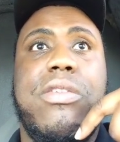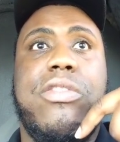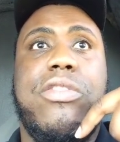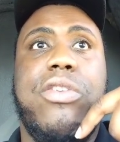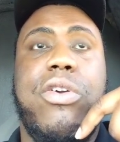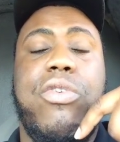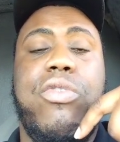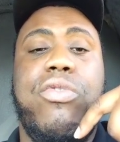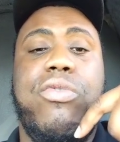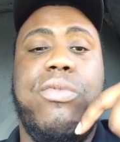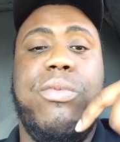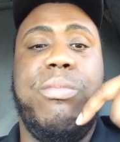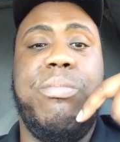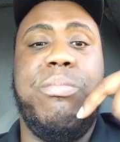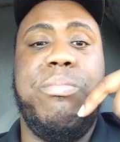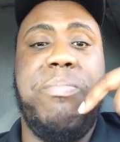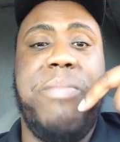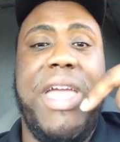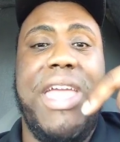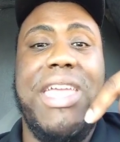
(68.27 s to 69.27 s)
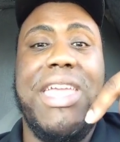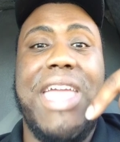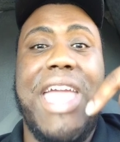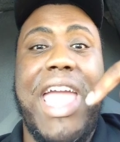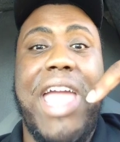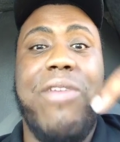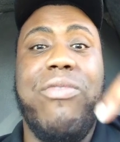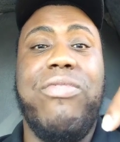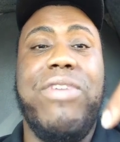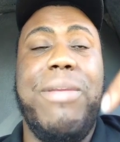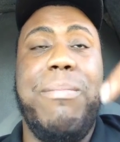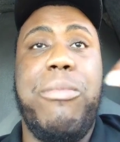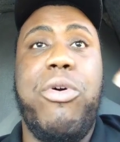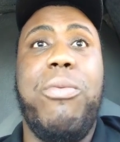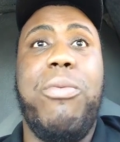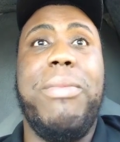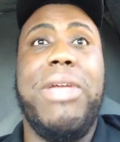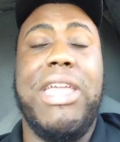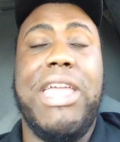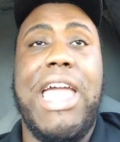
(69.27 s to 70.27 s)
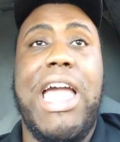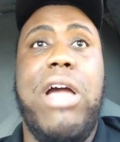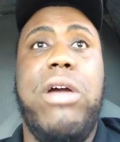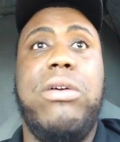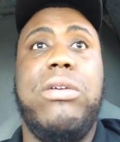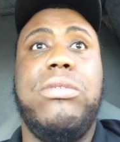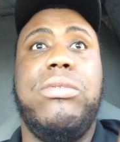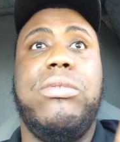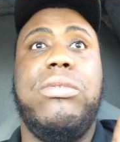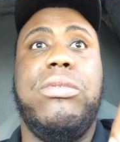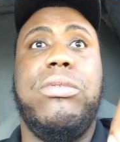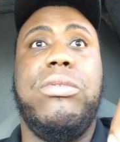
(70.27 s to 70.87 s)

So make every moment count